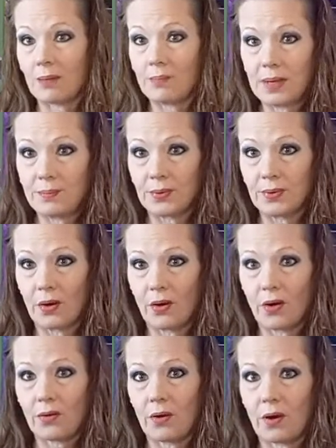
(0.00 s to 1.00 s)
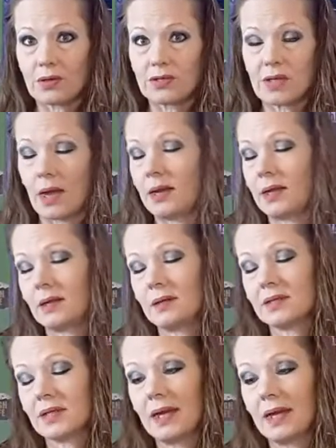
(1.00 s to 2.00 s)
people are
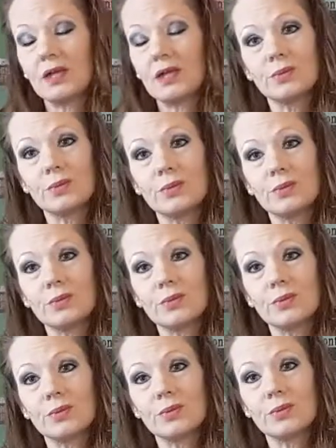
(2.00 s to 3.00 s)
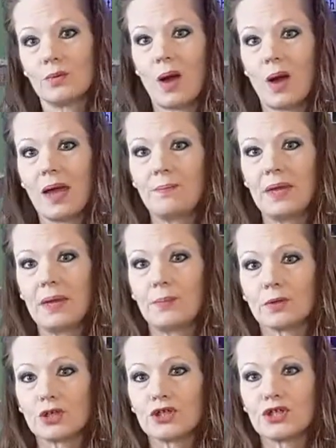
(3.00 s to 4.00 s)
signing suicide pacts and why
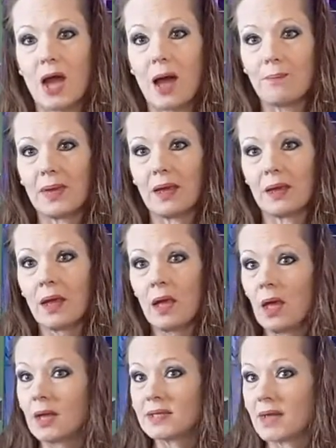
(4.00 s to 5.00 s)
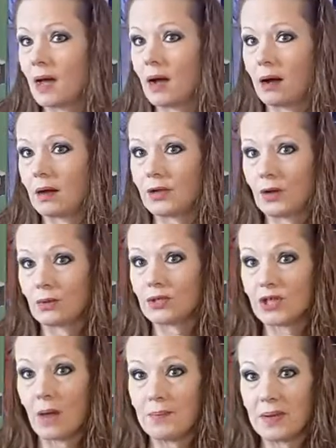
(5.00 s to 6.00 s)
people are stopping to help,
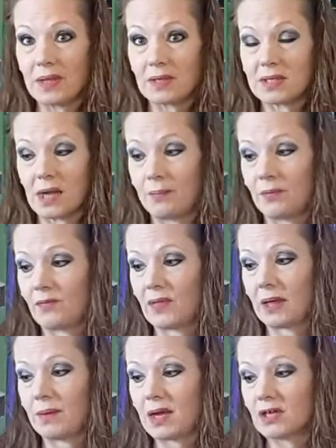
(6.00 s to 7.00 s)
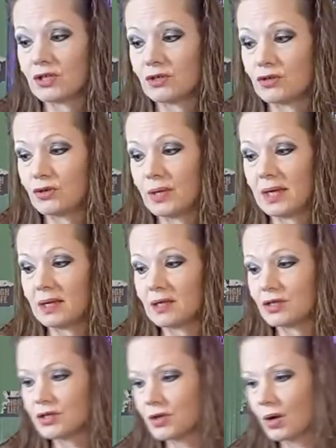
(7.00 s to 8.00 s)
stopping this type of thing because they're
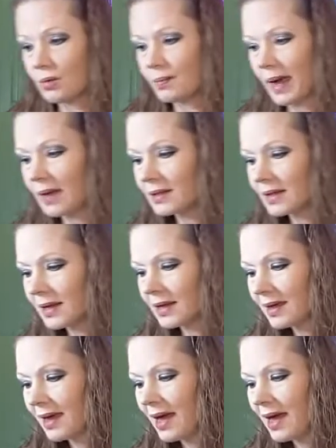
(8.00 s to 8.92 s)
treated so badly.